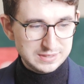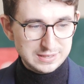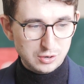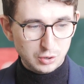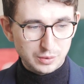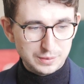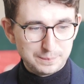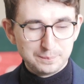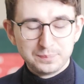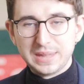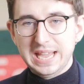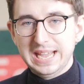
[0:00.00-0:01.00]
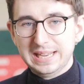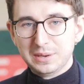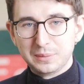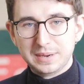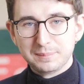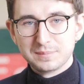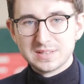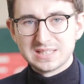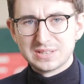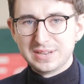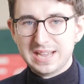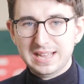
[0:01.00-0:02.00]
it was awkward. Anyway,
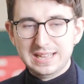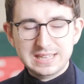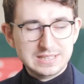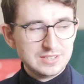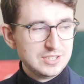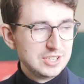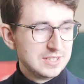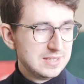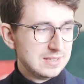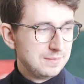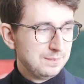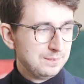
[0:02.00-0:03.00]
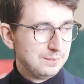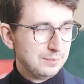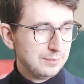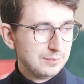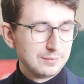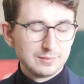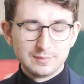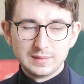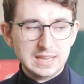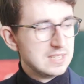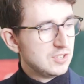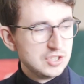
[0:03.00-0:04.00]
so yeah, it's just
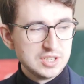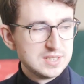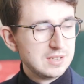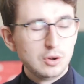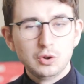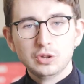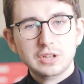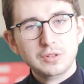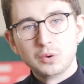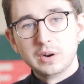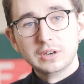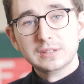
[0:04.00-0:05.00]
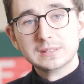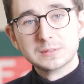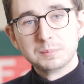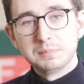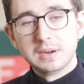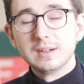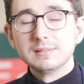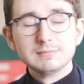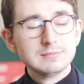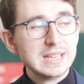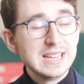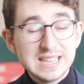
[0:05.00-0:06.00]
a whole other world. But
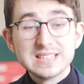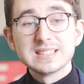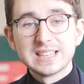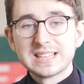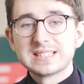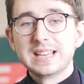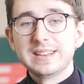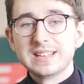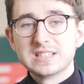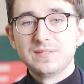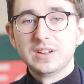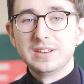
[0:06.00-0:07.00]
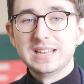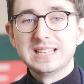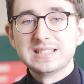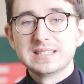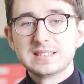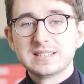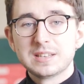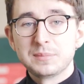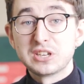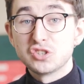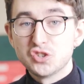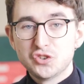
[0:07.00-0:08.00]
it is, like I said, it's fun. It's some
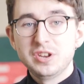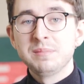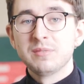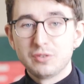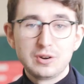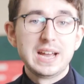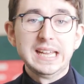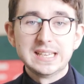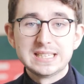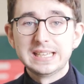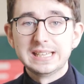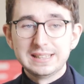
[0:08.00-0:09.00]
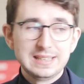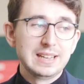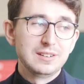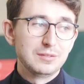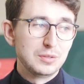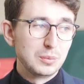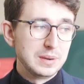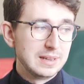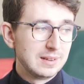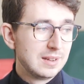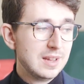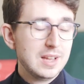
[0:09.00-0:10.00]
extreme variety at the end of the
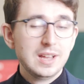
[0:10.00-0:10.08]
week.